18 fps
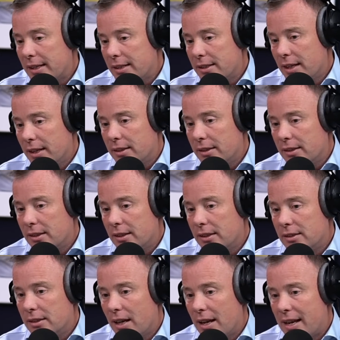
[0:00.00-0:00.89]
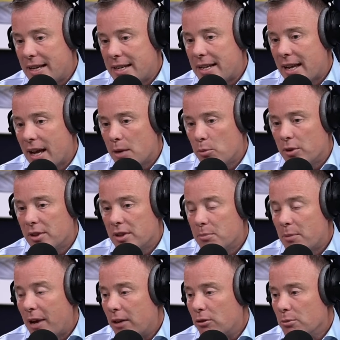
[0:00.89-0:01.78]
He said that he came with
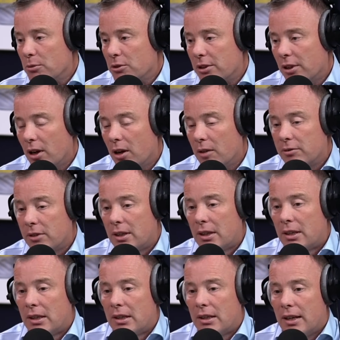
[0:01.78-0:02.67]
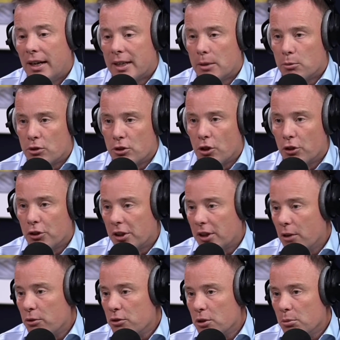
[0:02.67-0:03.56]
his backroom staff, and it was
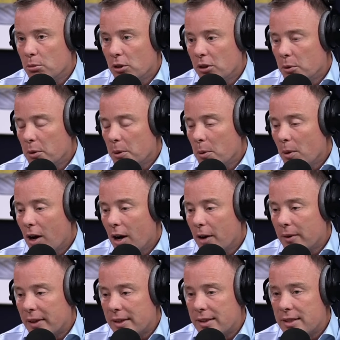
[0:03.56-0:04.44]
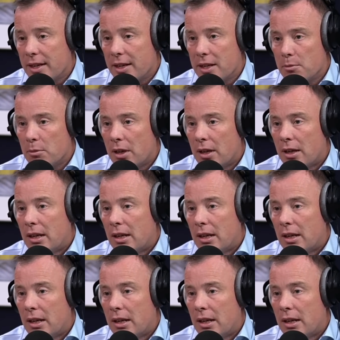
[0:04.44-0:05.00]
non-negotiable that we were hiring a team,